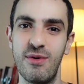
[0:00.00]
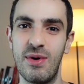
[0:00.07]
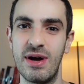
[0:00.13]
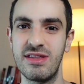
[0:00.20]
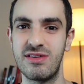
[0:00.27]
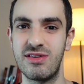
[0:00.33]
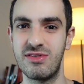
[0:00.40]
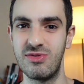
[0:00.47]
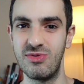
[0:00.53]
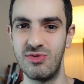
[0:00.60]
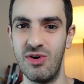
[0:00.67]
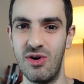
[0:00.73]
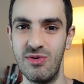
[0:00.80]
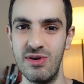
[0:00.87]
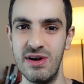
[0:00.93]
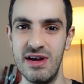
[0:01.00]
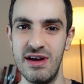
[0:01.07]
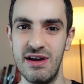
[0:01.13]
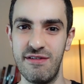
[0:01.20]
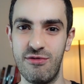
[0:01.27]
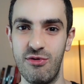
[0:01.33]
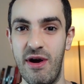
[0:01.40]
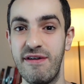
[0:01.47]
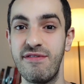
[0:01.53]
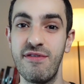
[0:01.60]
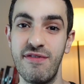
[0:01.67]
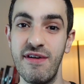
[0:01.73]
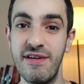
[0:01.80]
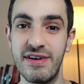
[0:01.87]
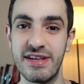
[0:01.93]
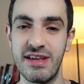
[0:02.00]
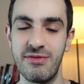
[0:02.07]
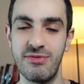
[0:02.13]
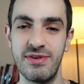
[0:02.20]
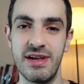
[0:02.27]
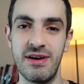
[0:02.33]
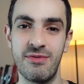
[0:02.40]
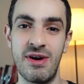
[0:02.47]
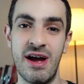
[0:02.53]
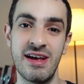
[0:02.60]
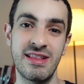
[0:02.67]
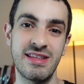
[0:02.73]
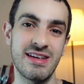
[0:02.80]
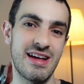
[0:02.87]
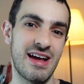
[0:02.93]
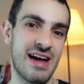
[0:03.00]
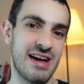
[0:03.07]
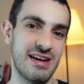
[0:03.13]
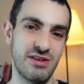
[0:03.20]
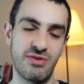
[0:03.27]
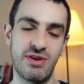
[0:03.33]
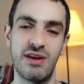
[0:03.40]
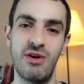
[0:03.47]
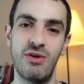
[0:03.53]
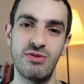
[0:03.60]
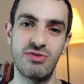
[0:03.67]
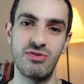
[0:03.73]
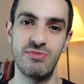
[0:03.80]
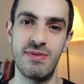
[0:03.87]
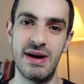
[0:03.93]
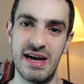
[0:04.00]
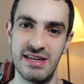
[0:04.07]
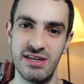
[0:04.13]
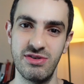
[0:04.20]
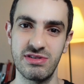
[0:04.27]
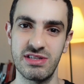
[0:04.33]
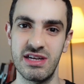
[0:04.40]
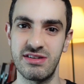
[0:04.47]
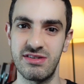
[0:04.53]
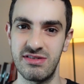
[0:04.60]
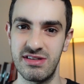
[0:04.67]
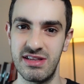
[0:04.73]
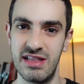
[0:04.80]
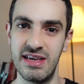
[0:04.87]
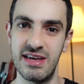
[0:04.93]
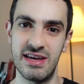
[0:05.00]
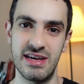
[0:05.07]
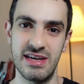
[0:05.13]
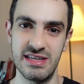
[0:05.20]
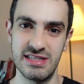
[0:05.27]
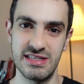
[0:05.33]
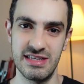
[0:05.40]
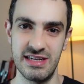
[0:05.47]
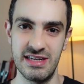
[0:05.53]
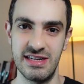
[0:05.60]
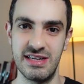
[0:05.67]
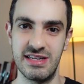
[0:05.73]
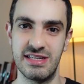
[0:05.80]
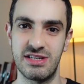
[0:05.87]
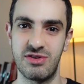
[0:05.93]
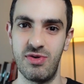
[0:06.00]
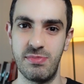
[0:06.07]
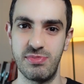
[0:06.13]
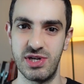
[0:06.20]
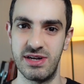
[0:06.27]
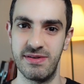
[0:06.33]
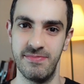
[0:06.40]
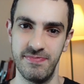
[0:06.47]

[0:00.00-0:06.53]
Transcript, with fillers: you want to go through everything that I write, you can go to my newsletter. The link is in the description.